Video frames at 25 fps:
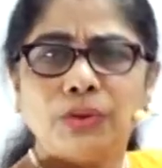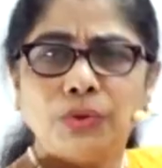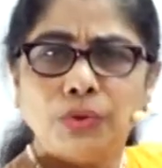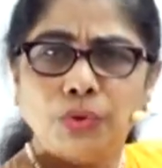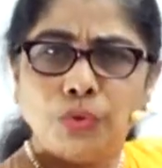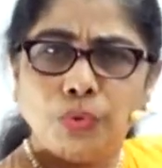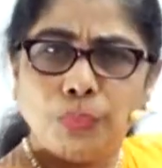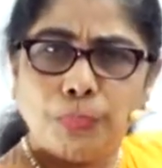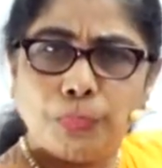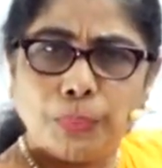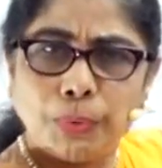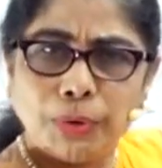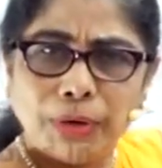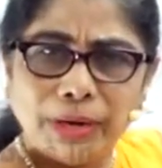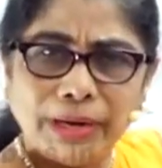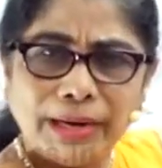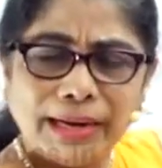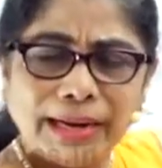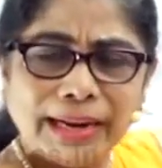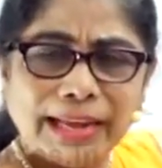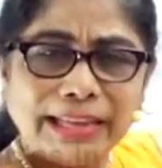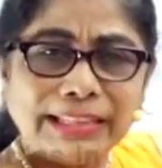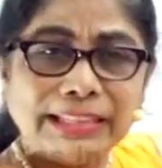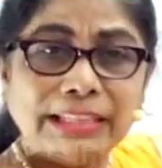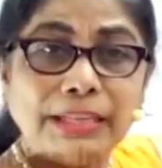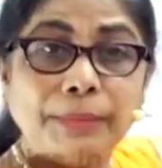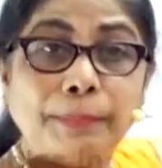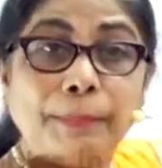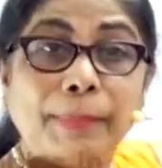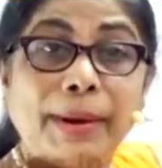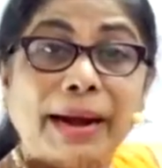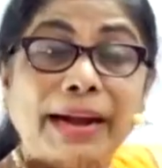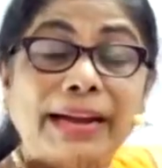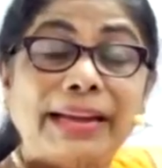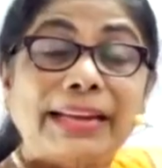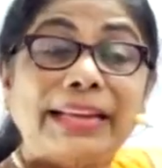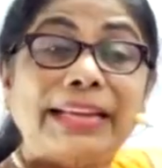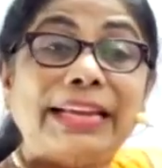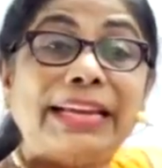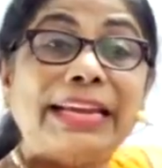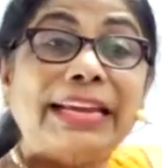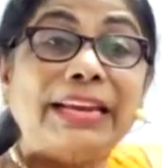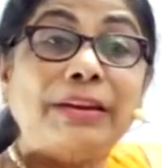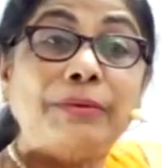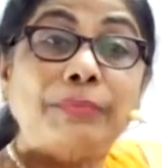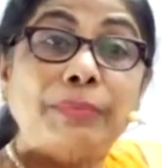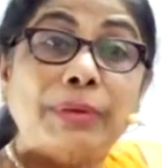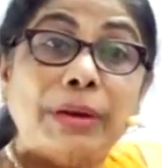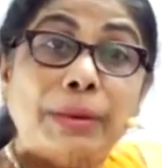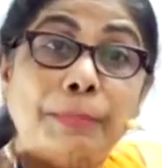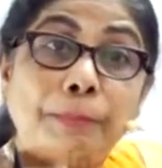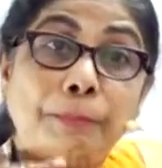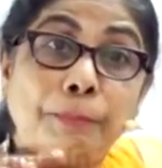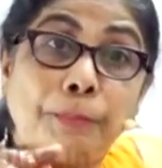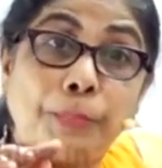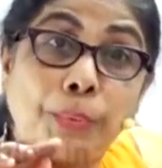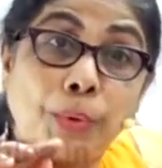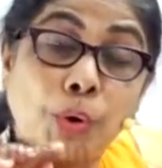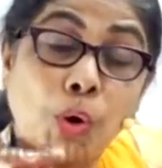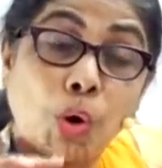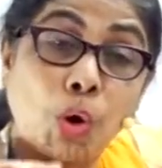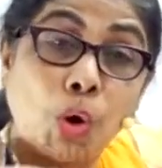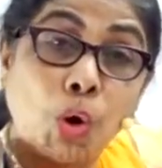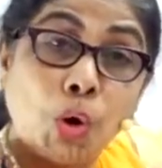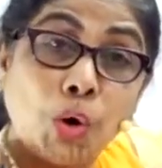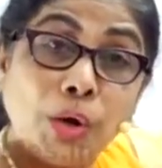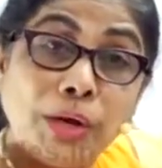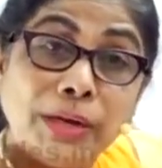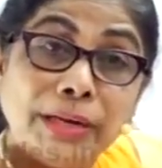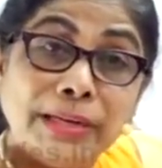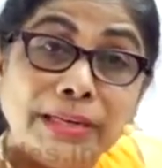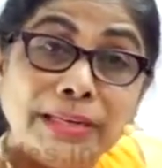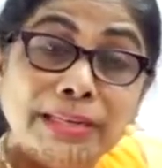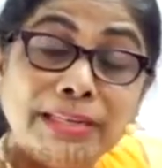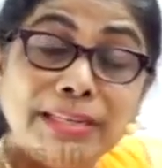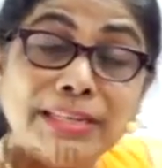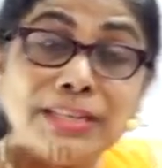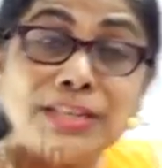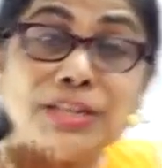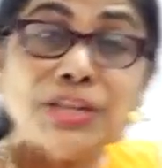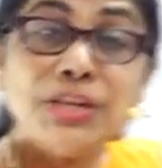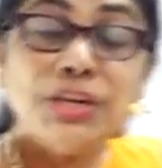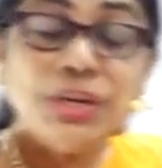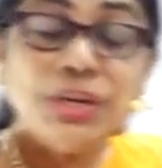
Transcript: you put it like this, but it will point